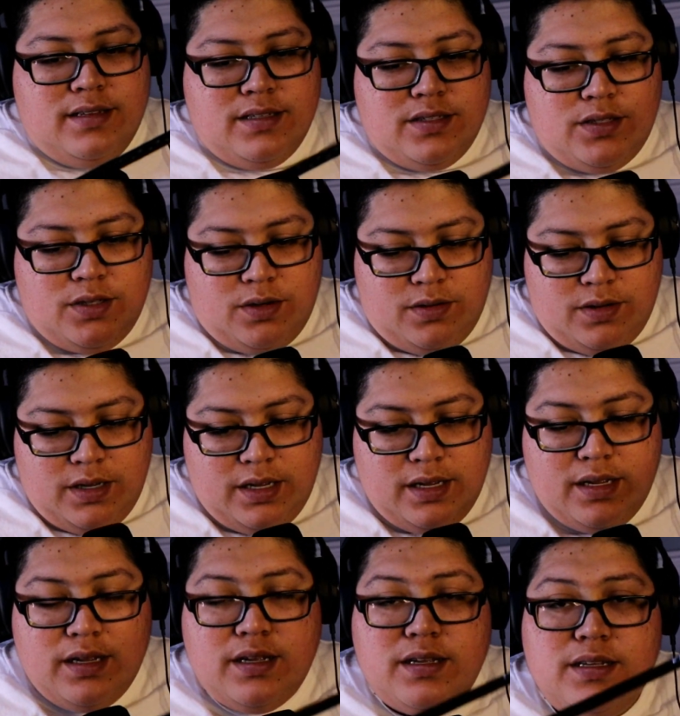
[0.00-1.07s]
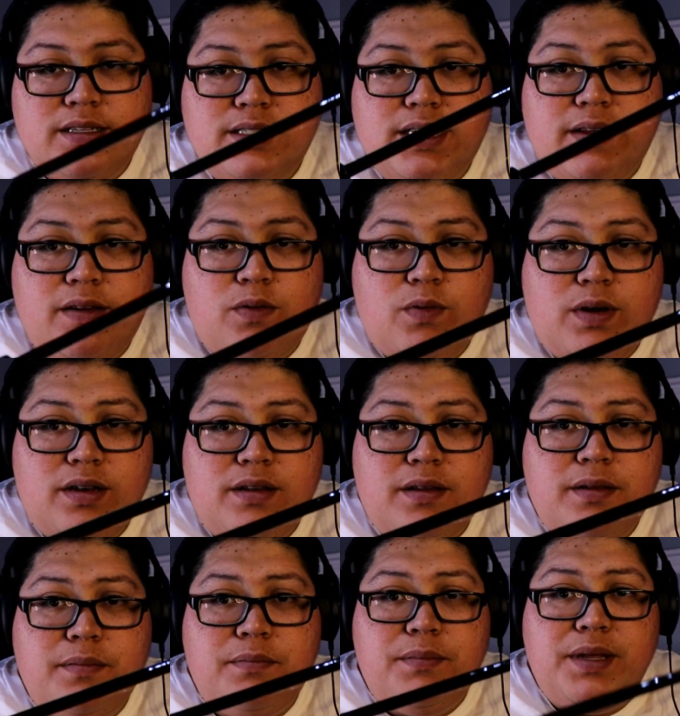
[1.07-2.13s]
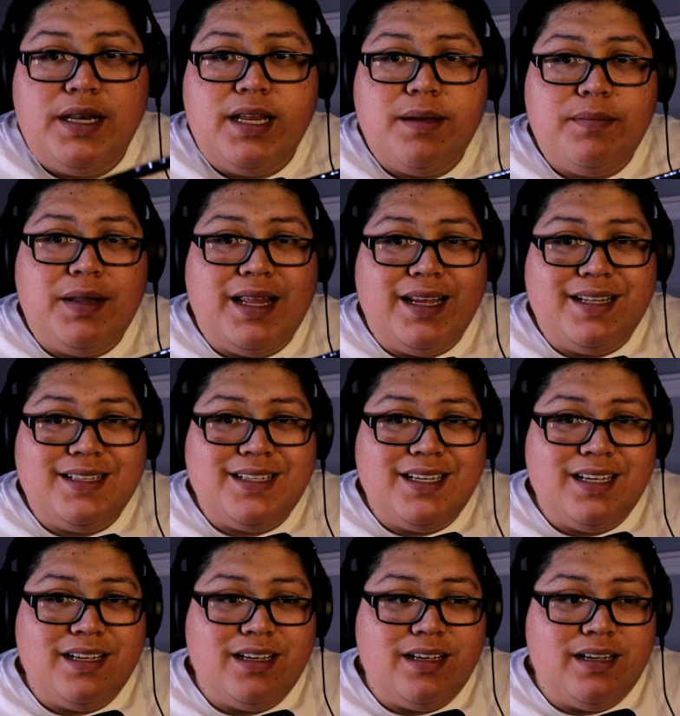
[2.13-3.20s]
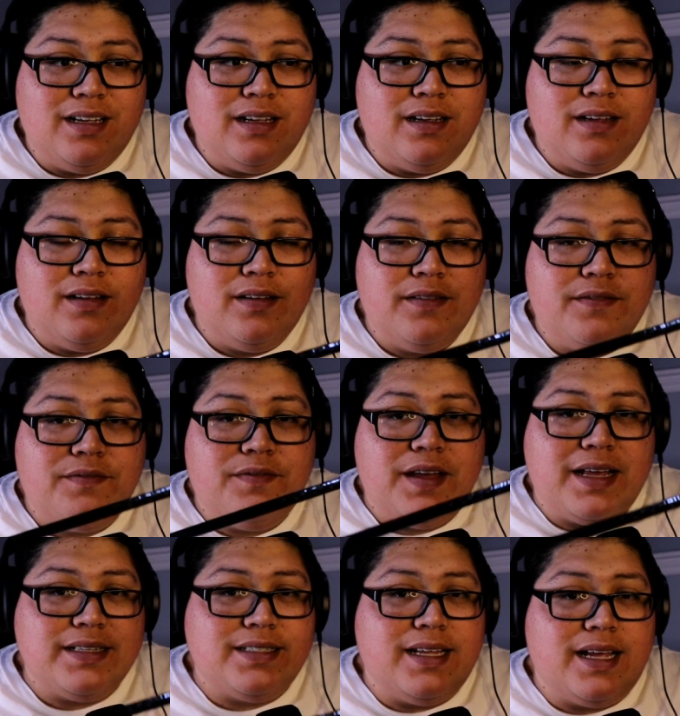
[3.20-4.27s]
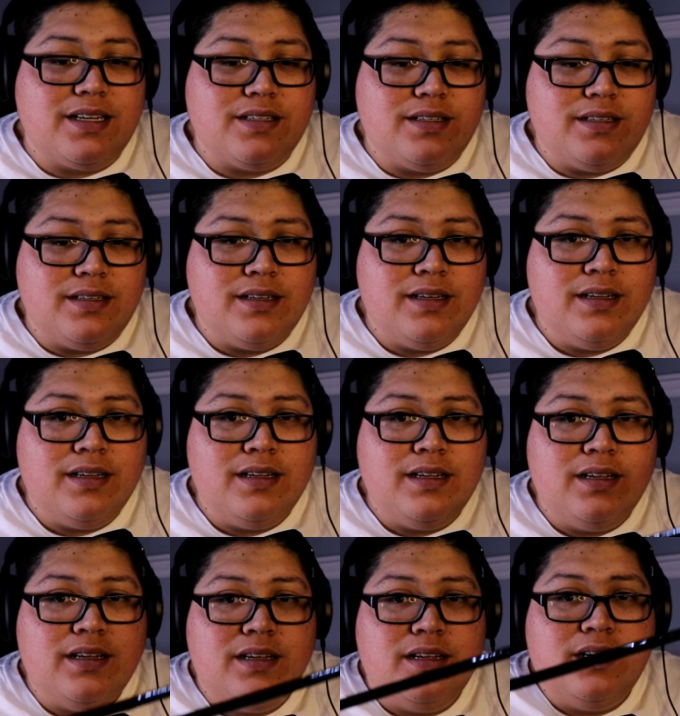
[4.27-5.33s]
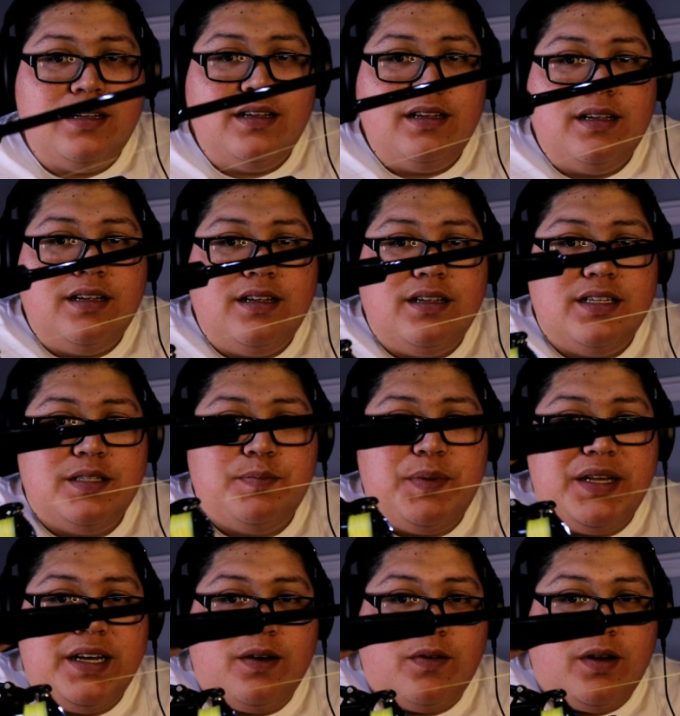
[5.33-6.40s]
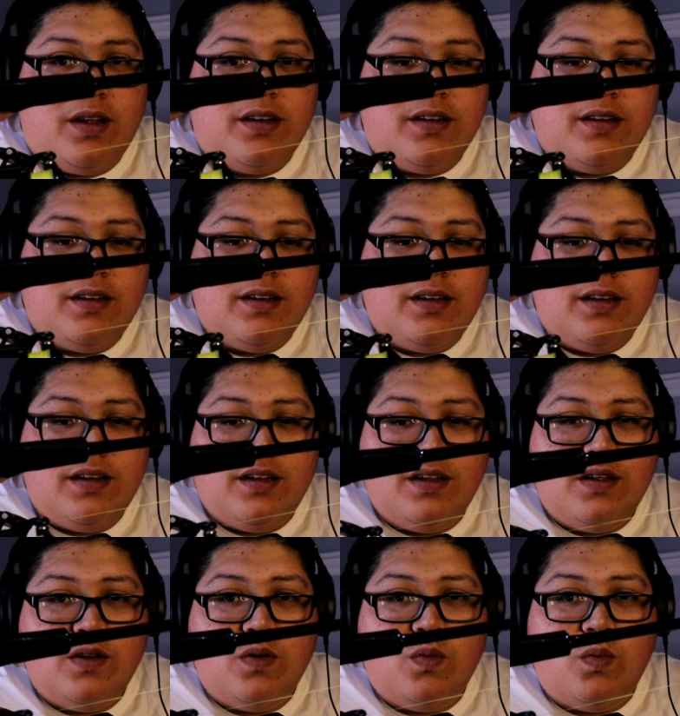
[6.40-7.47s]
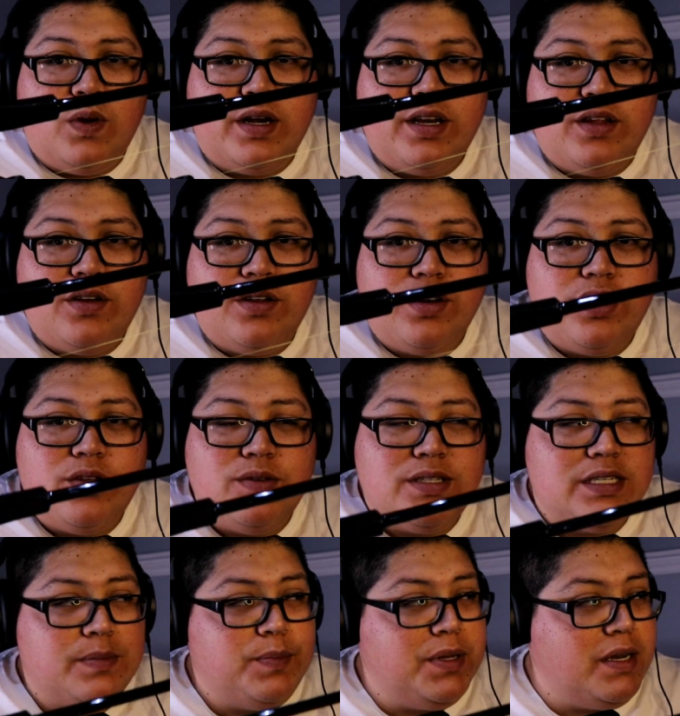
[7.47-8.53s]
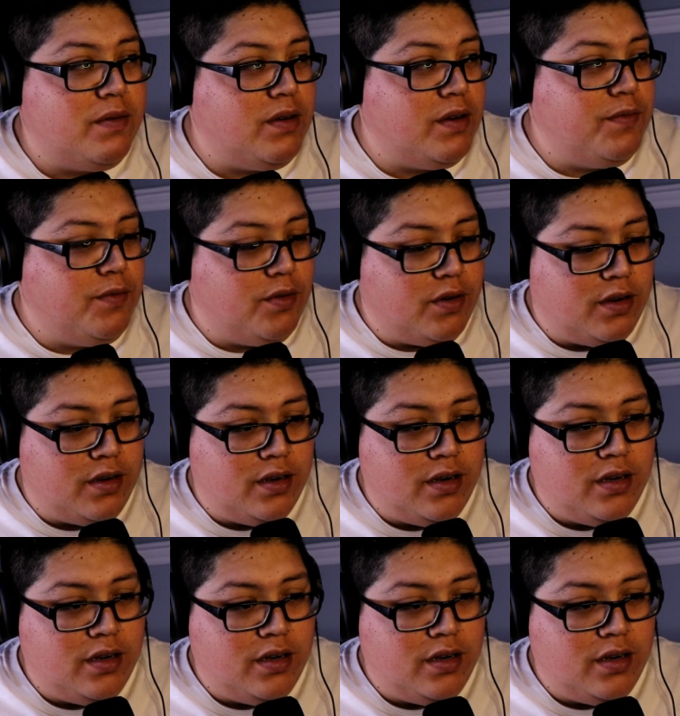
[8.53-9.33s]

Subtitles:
So 7-1 medium light fast action spinning rod. What are you going to use a spinning rod for?